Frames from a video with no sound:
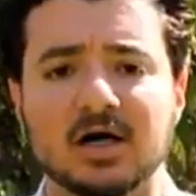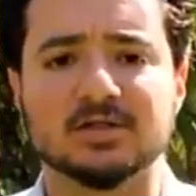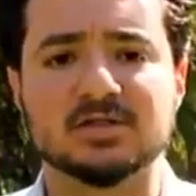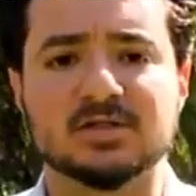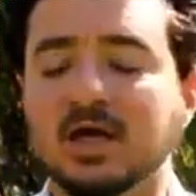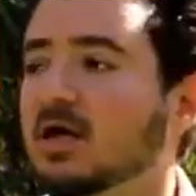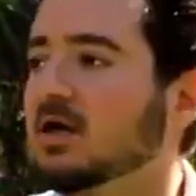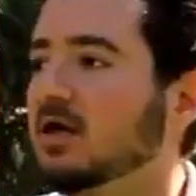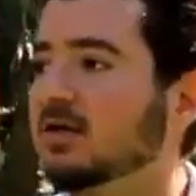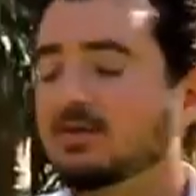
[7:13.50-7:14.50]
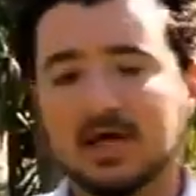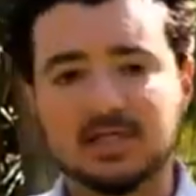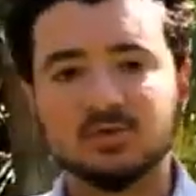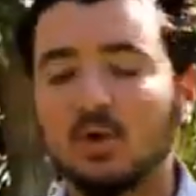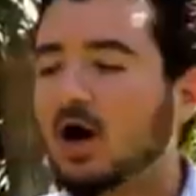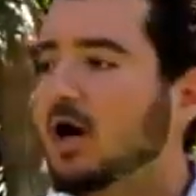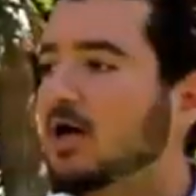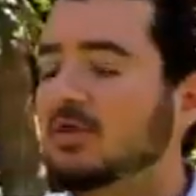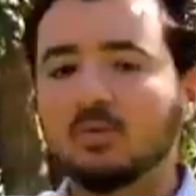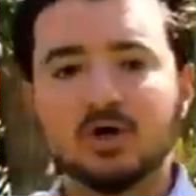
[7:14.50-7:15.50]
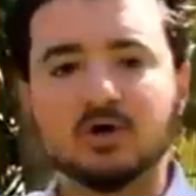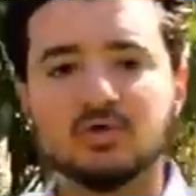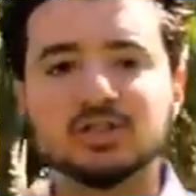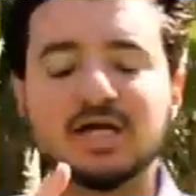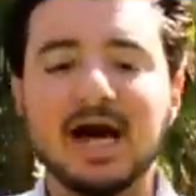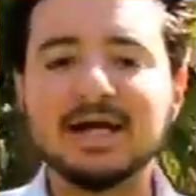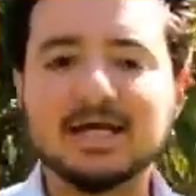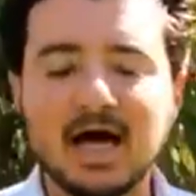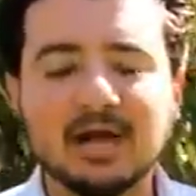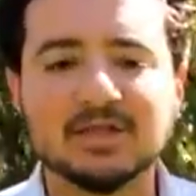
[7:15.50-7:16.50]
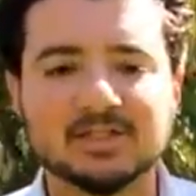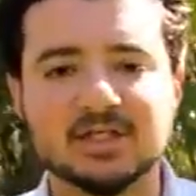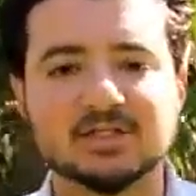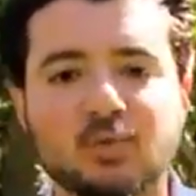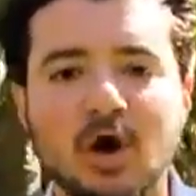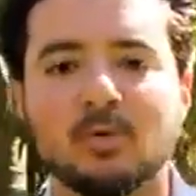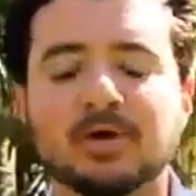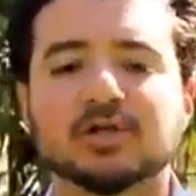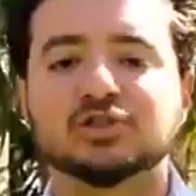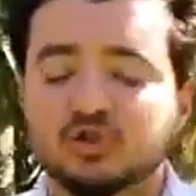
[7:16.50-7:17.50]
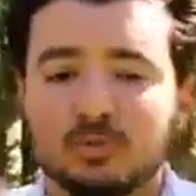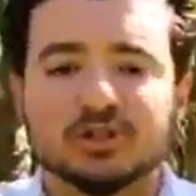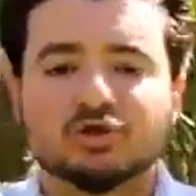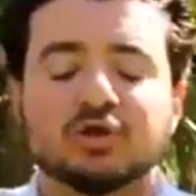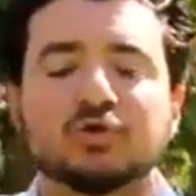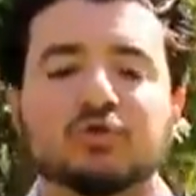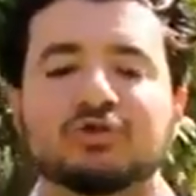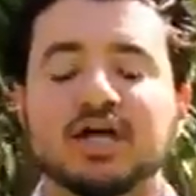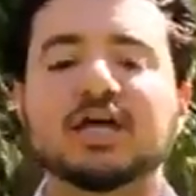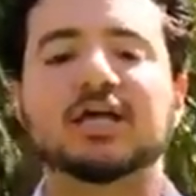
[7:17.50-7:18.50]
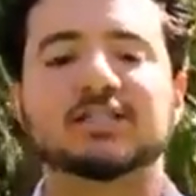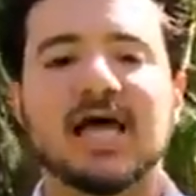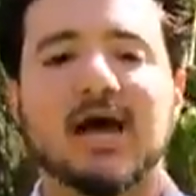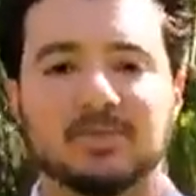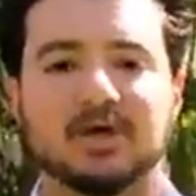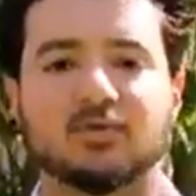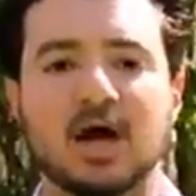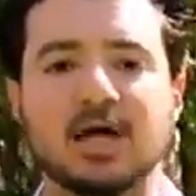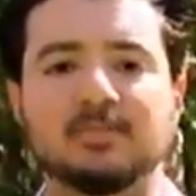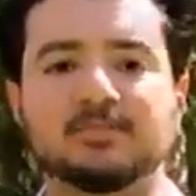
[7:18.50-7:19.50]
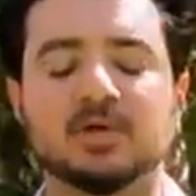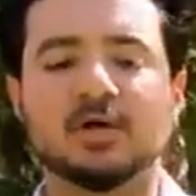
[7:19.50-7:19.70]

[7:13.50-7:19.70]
us. That's why they want to crush ideology as well, because too much critical thinking is happening, right?